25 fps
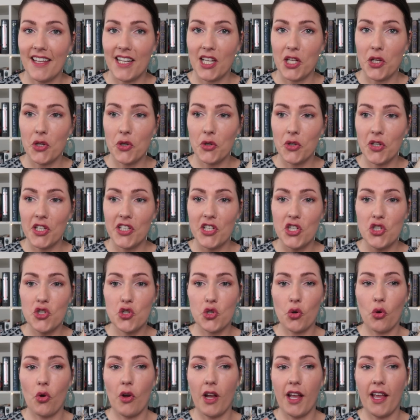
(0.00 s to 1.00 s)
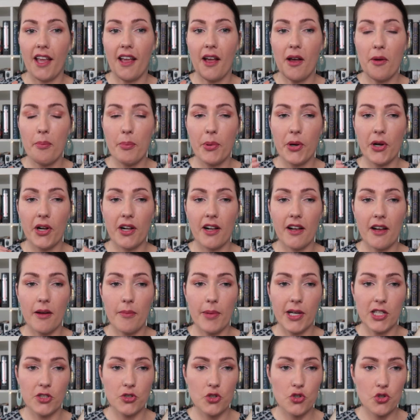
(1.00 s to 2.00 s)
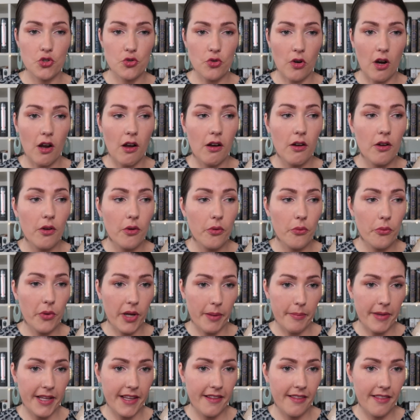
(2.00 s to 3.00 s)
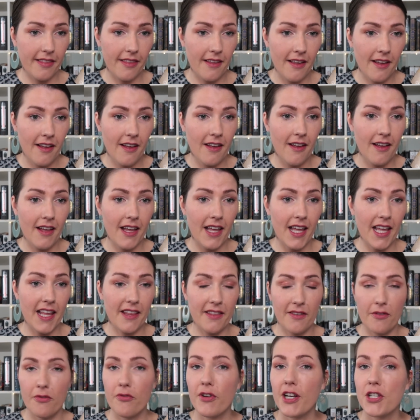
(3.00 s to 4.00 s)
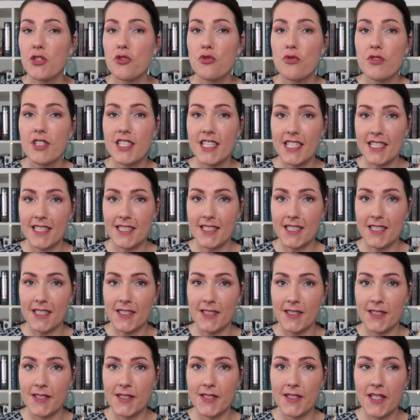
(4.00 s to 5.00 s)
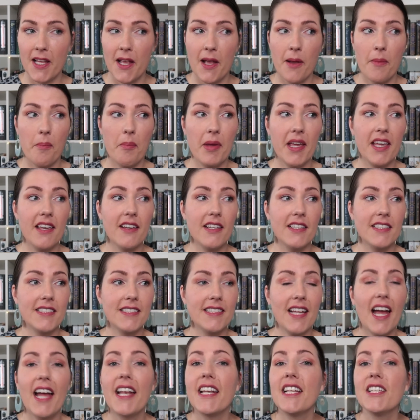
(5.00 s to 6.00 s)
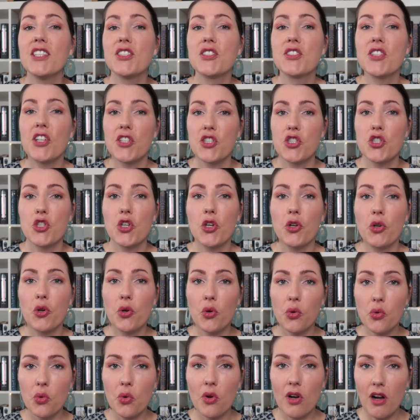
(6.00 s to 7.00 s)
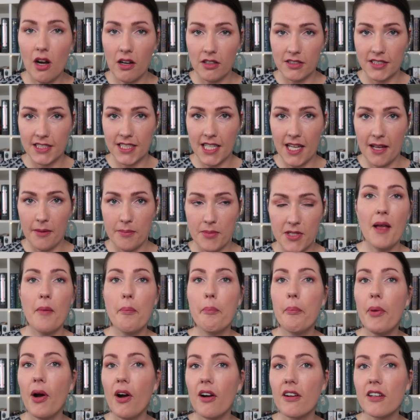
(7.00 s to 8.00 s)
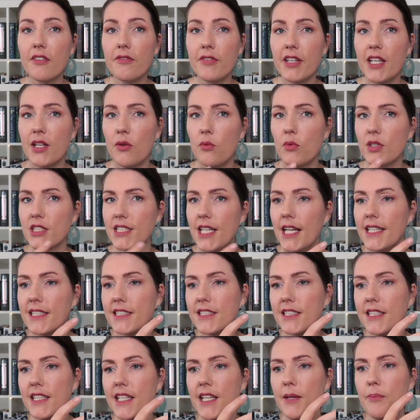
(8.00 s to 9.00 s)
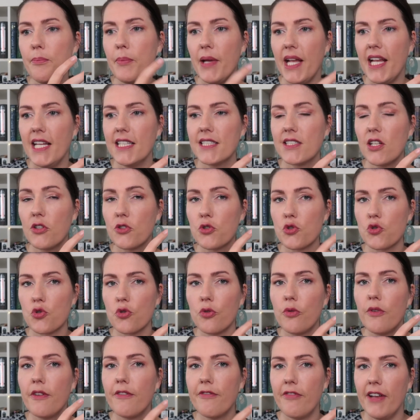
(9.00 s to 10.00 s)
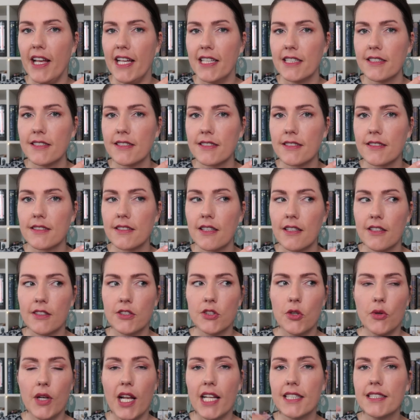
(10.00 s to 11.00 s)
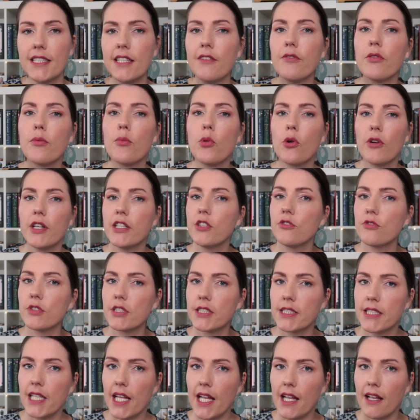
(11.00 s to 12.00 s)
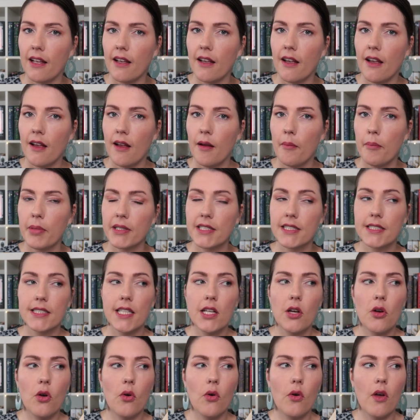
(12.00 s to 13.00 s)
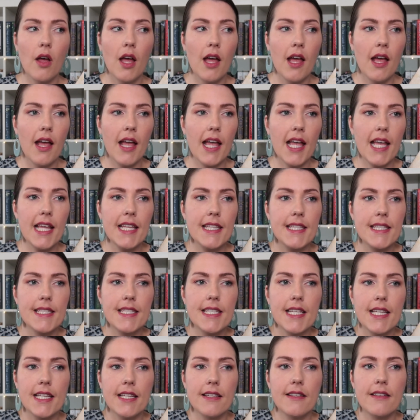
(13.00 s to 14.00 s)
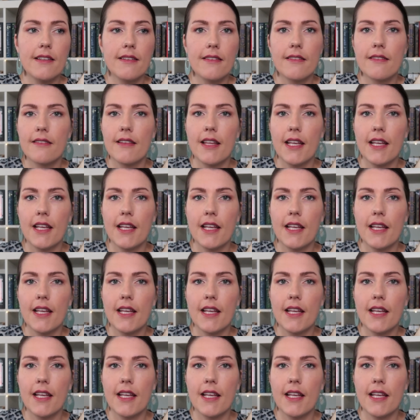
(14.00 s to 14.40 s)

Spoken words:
that I couldn't enjoy a book about strong women in the French Resistance, because that is such a cool concept. And part of it was actually based on true events. So that's even more interesting, but still, it didn't